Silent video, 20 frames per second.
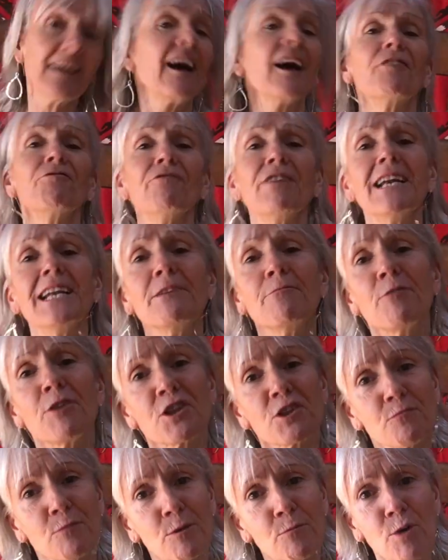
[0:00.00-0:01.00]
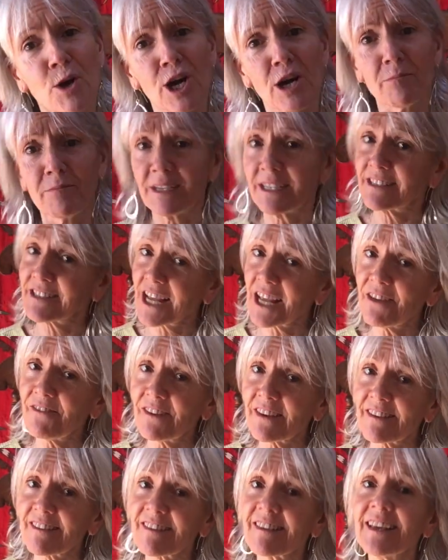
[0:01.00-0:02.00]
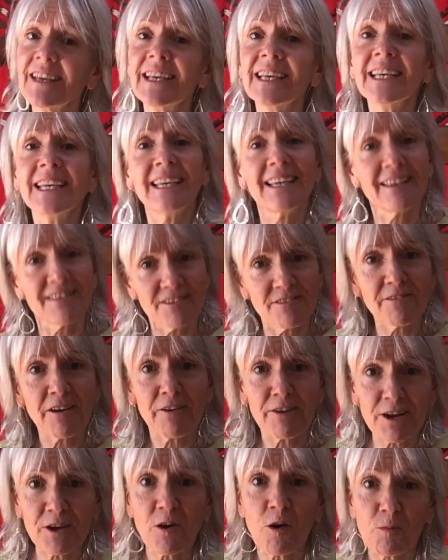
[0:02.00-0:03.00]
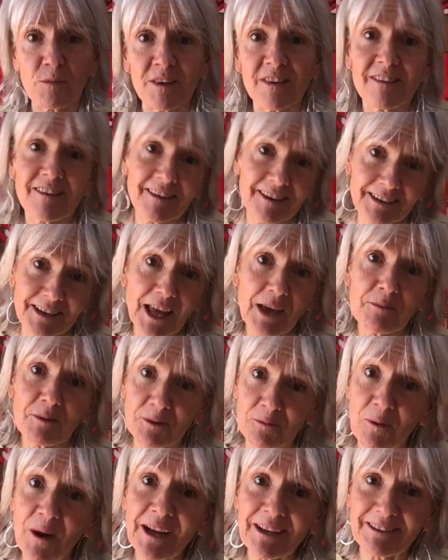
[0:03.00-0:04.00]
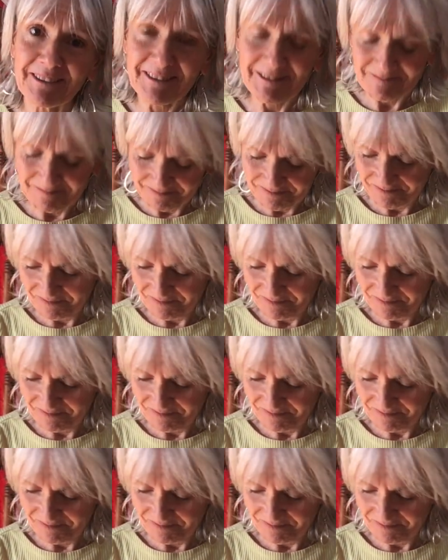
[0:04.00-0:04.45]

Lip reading: I really wish we were, but Davies is a very common surname in Wales.